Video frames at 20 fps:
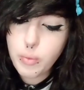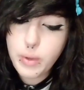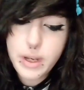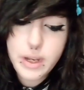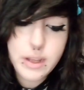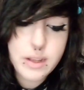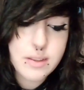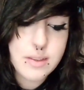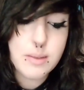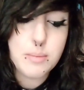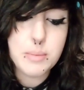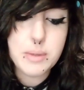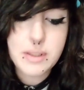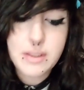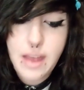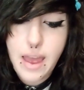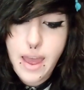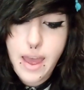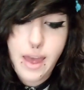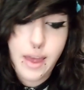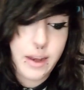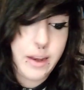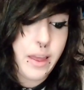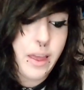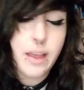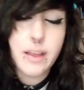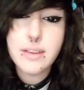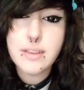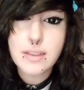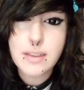We need some sad
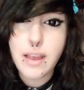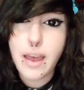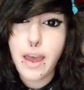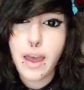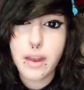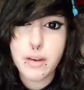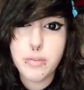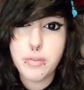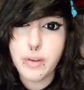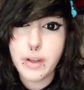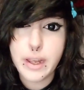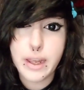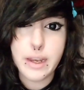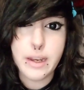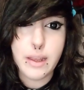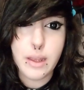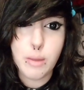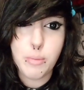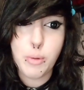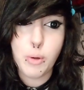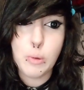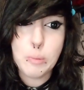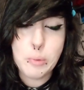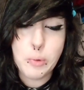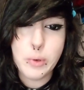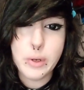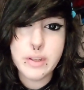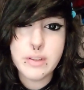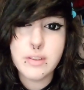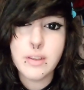fucking emo
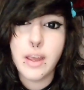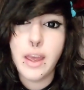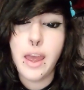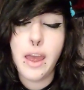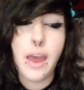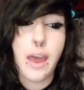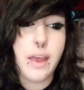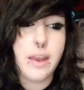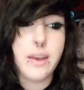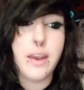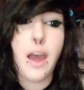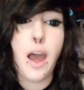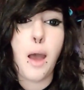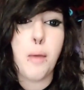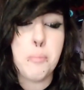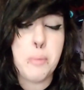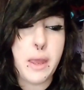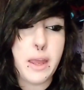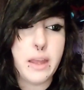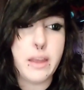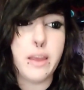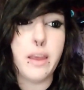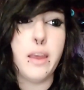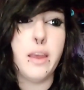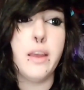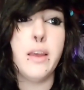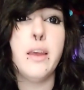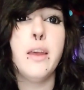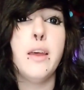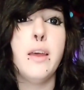boys, and not
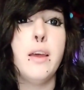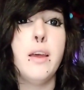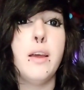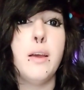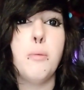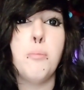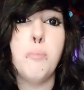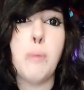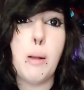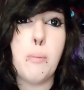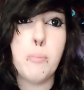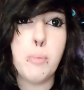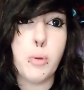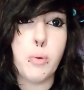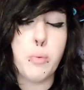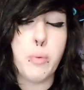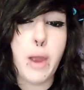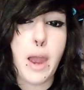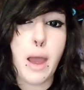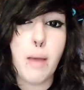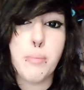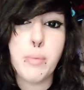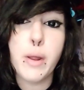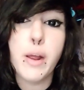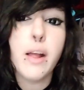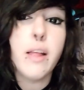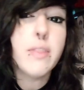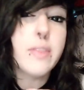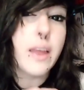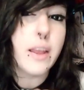making mumble rap.
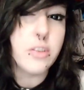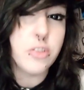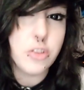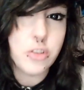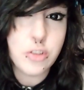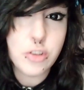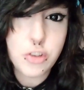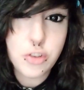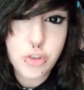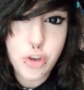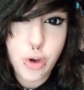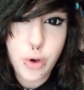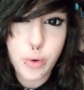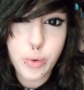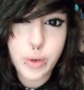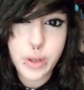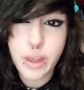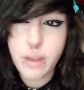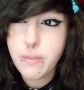That's just a joke.